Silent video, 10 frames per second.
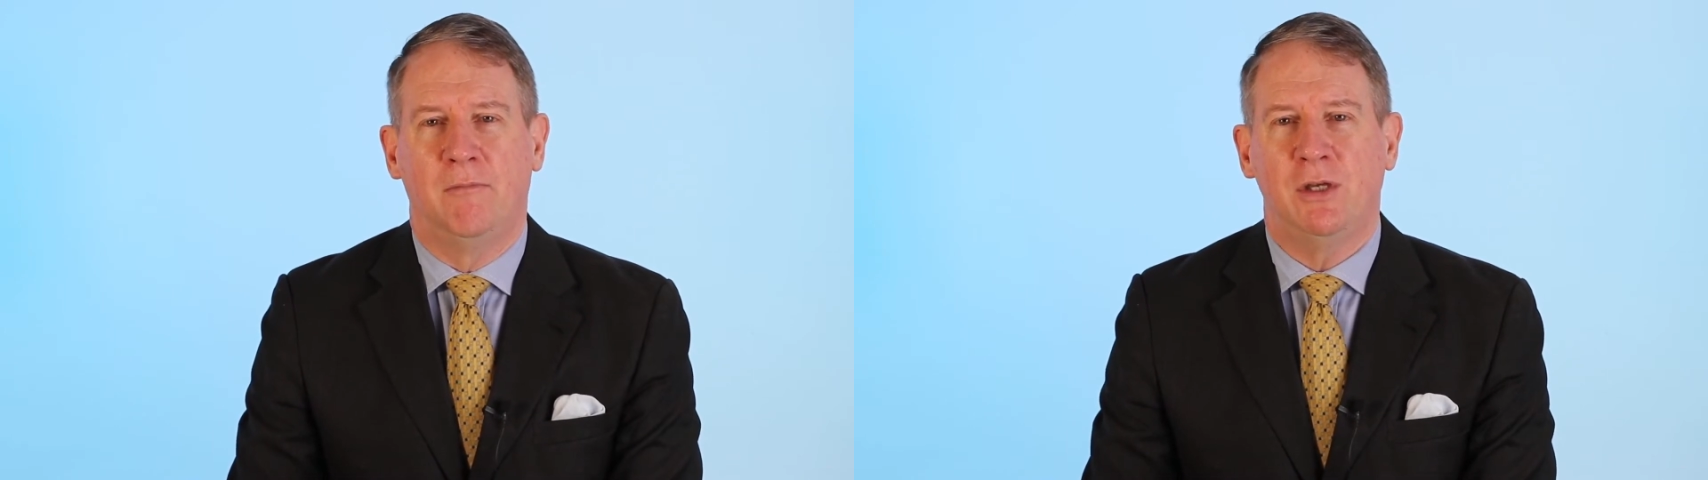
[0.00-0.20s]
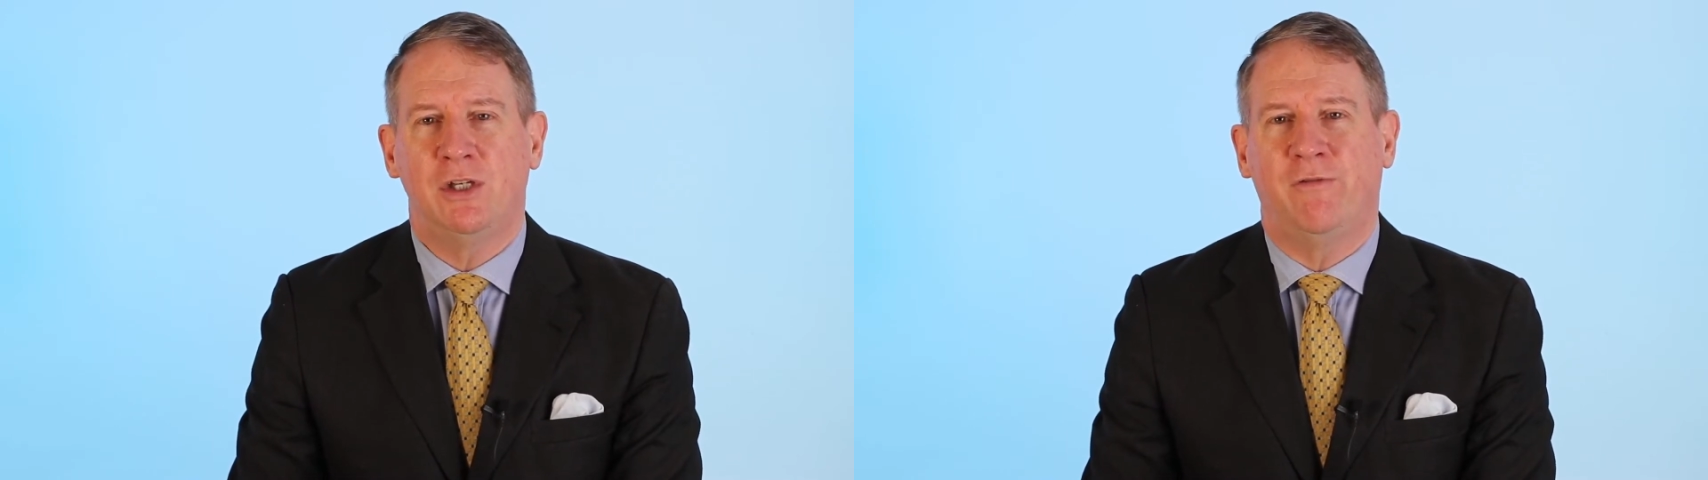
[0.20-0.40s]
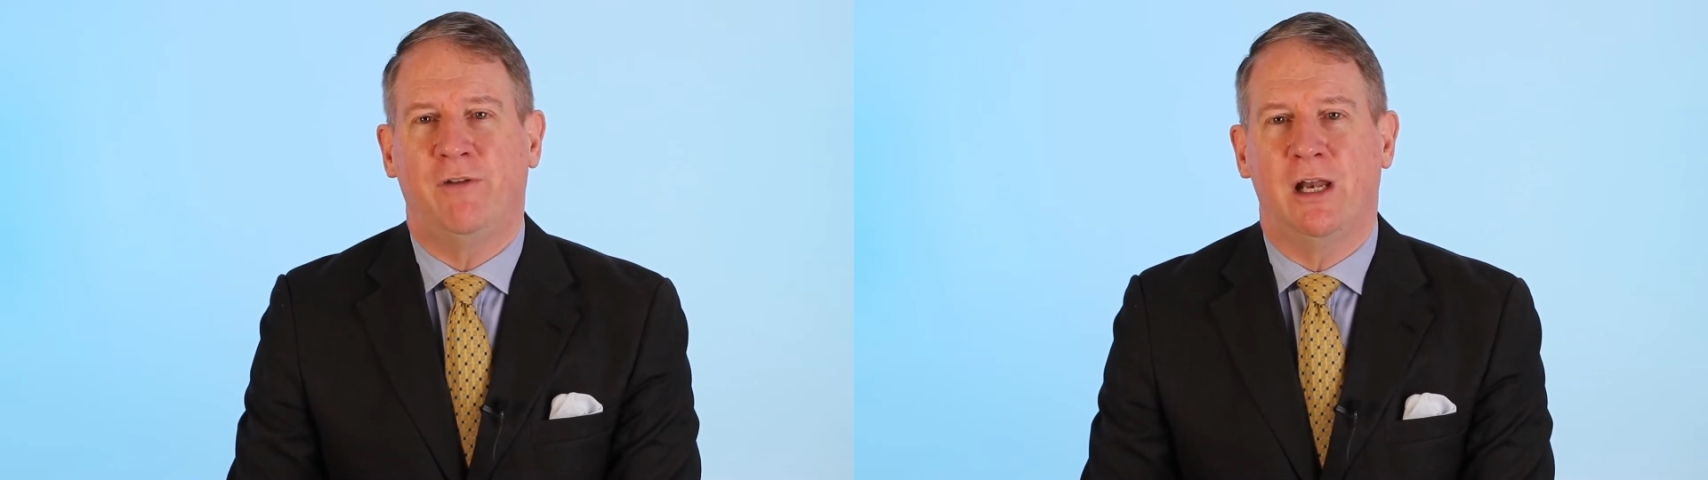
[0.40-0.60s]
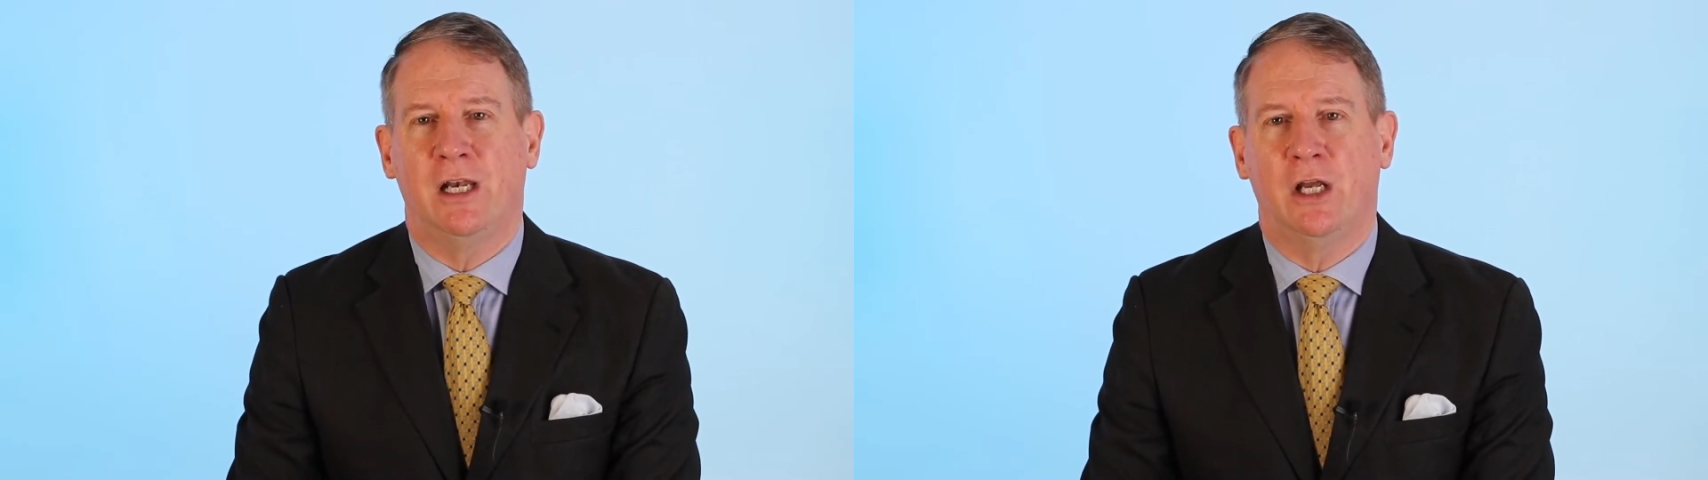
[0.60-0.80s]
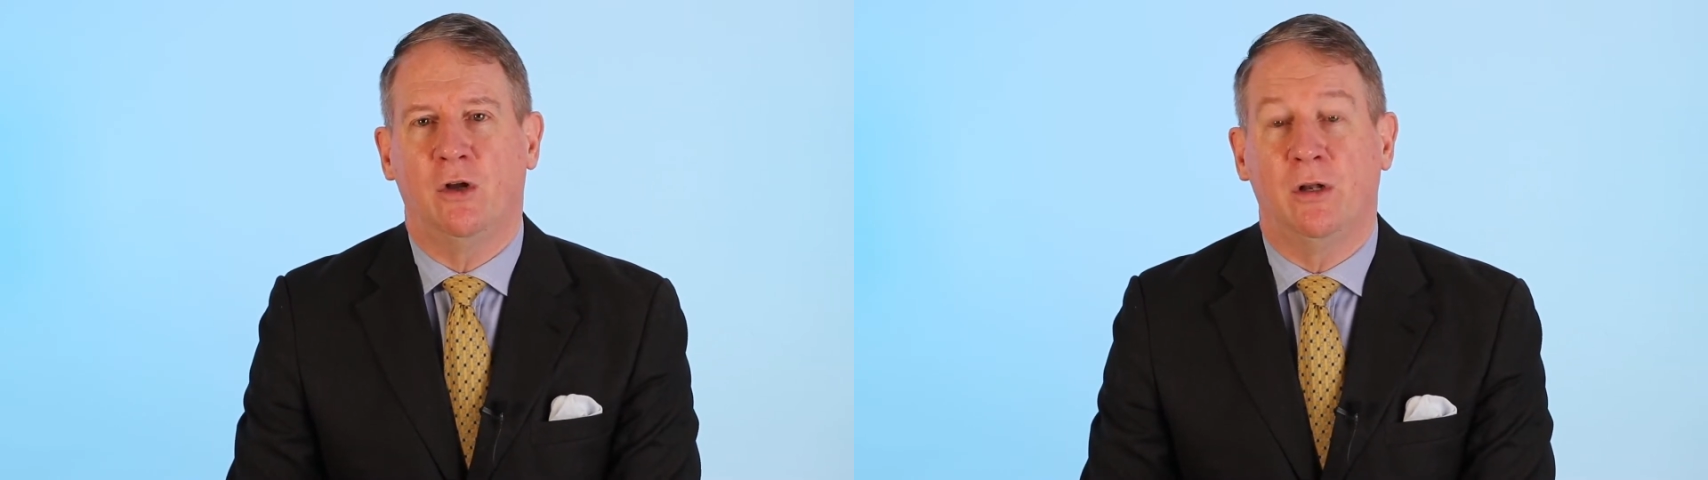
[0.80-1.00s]
Mr.
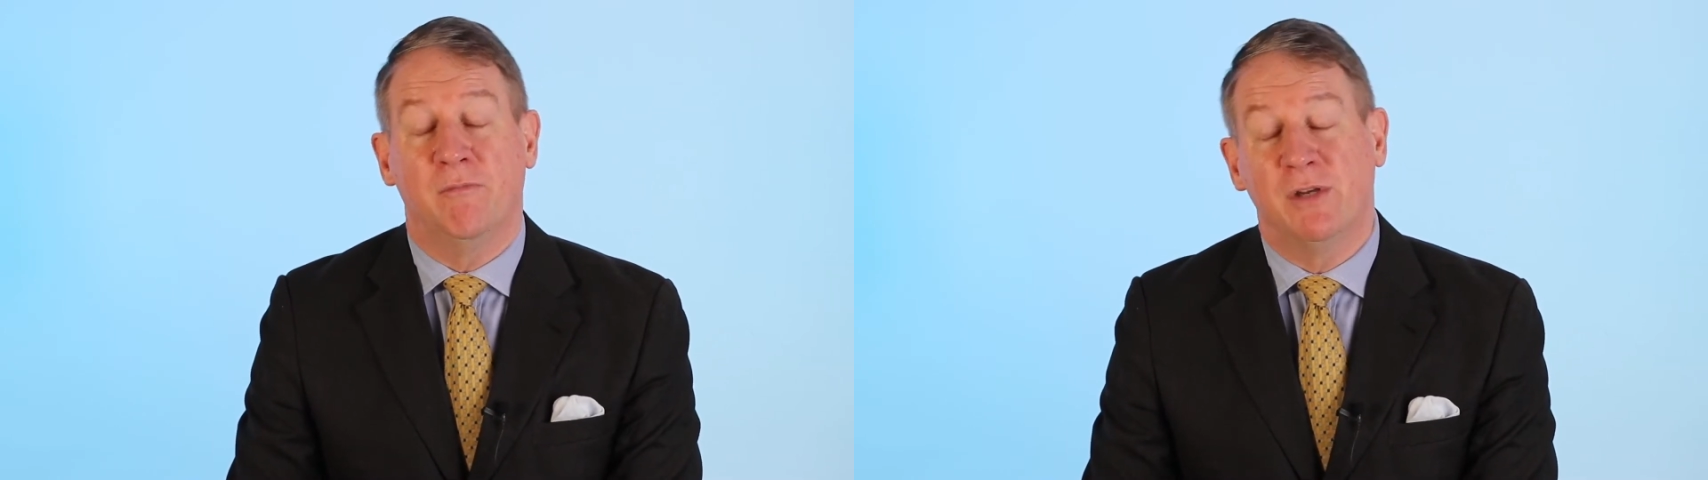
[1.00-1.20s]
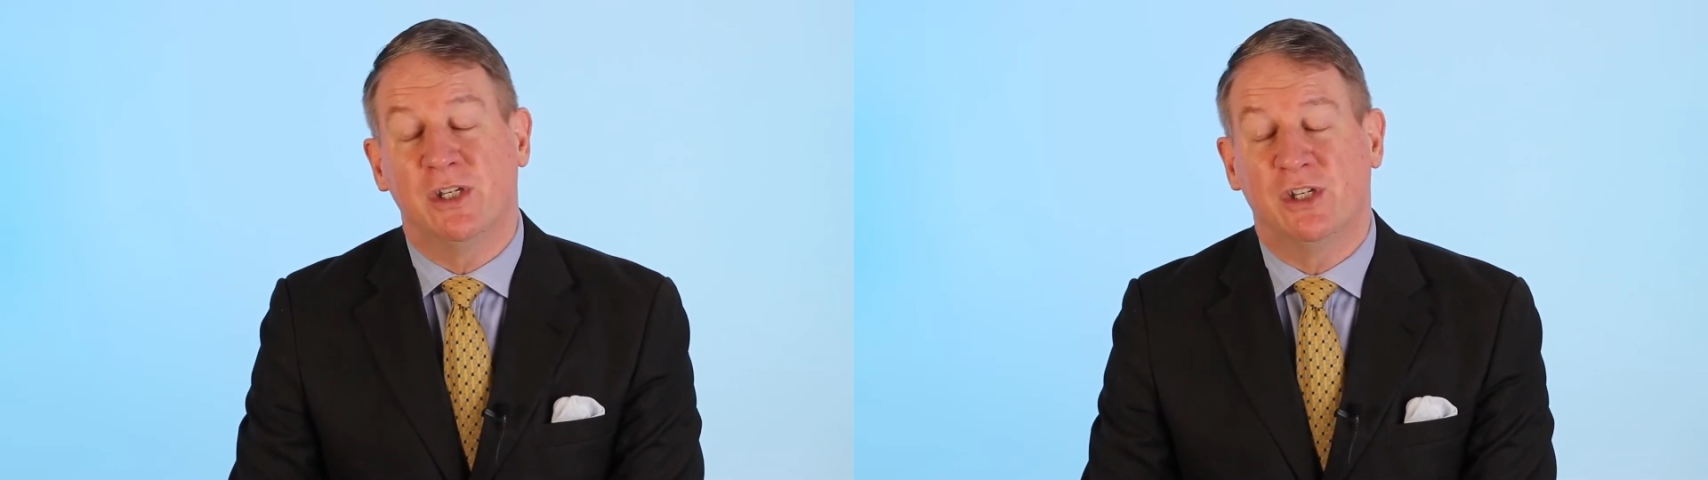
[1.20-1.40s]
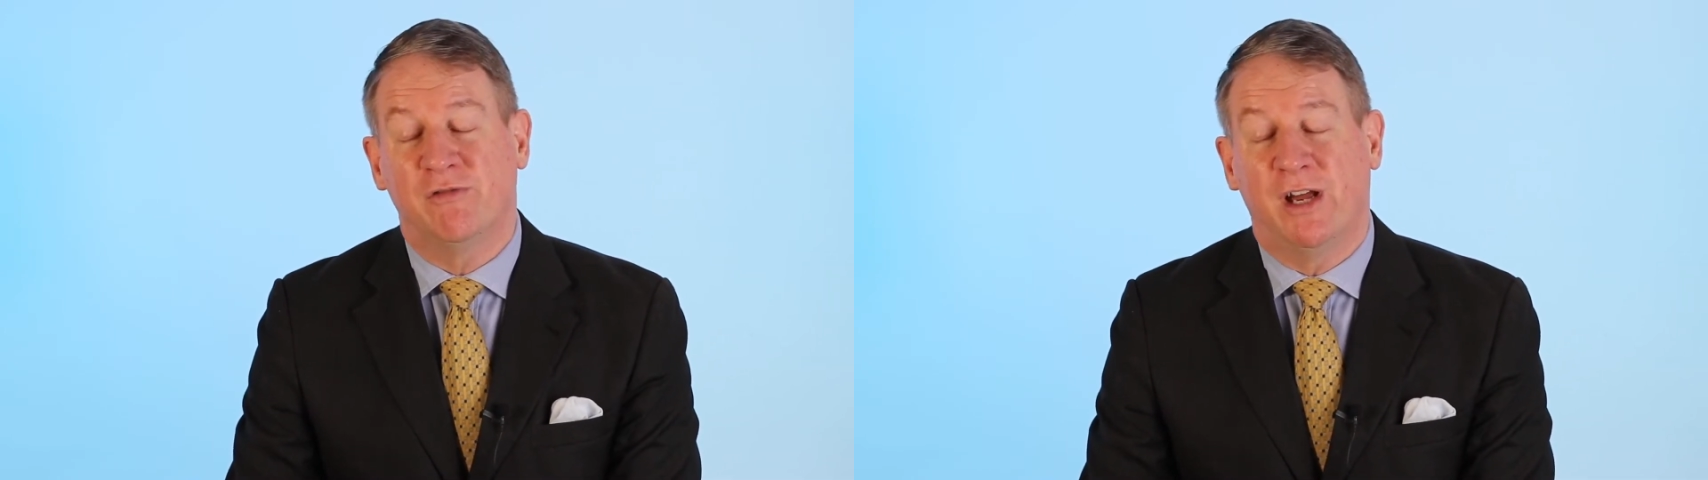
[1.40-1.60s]
Farnell and Mrs.